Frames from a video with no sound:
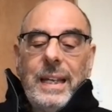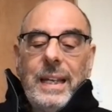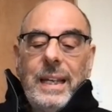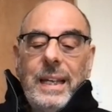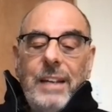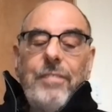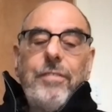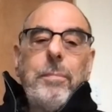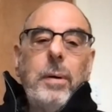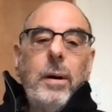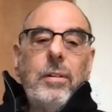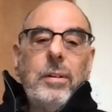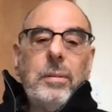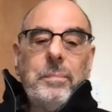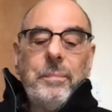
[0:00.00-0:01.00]
If
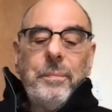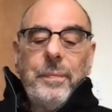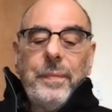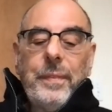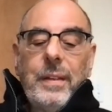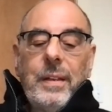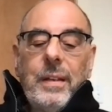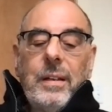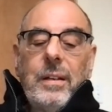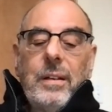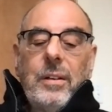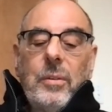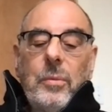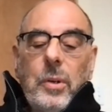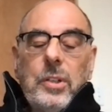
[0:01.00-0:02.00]
poem
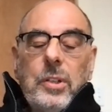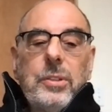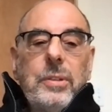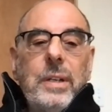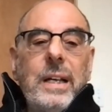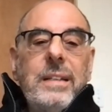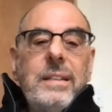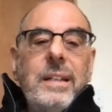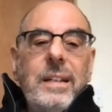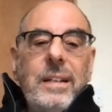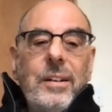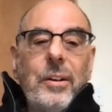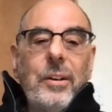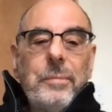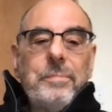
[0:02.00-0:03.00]
were to end
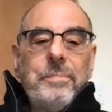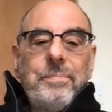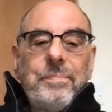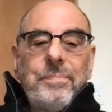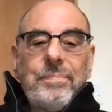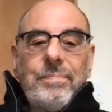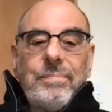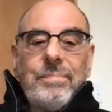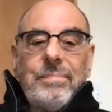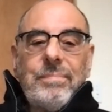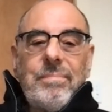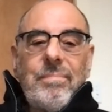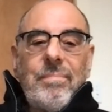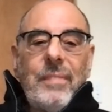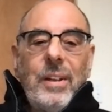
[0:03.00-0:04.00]
here,
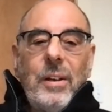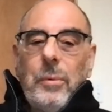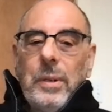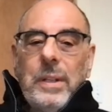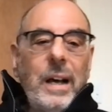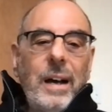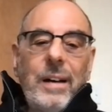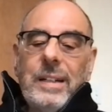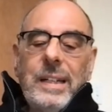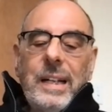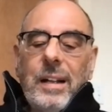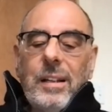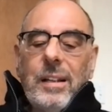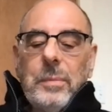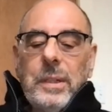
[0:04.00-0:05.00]
without an
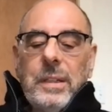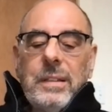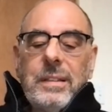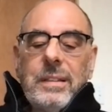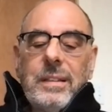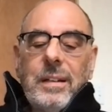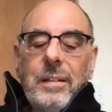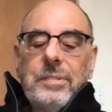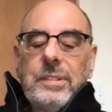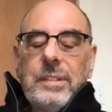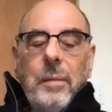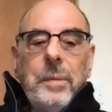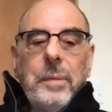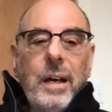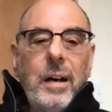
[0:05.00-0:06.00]
element of
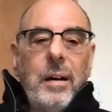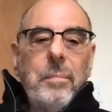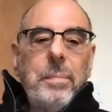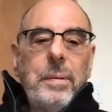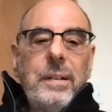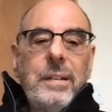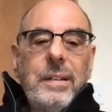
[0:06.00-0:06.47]
summing up,